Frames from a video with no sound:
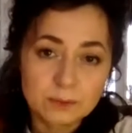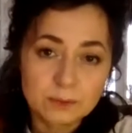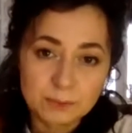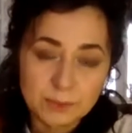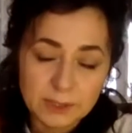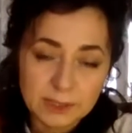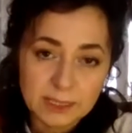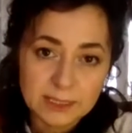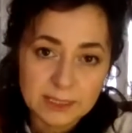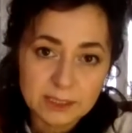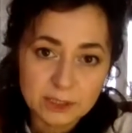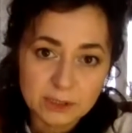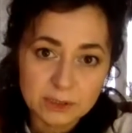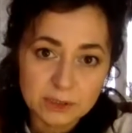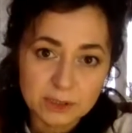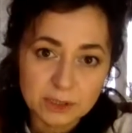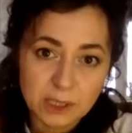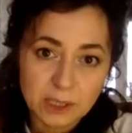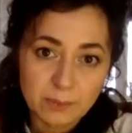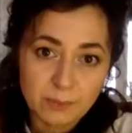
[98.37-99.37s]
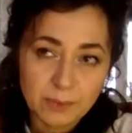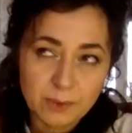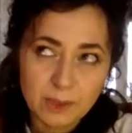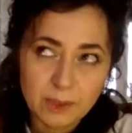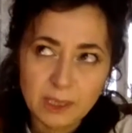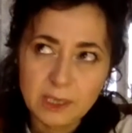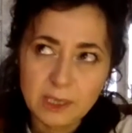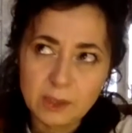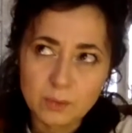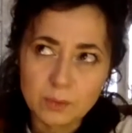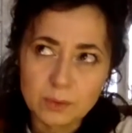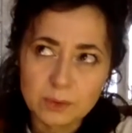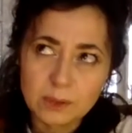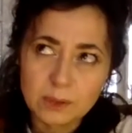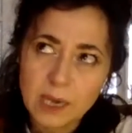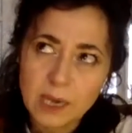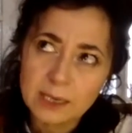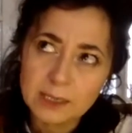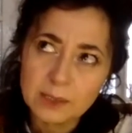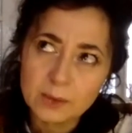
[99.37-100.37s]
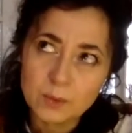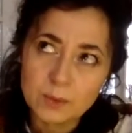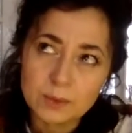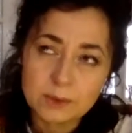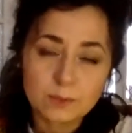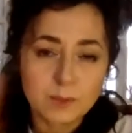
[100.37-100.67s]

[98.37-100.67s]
relationship, unequal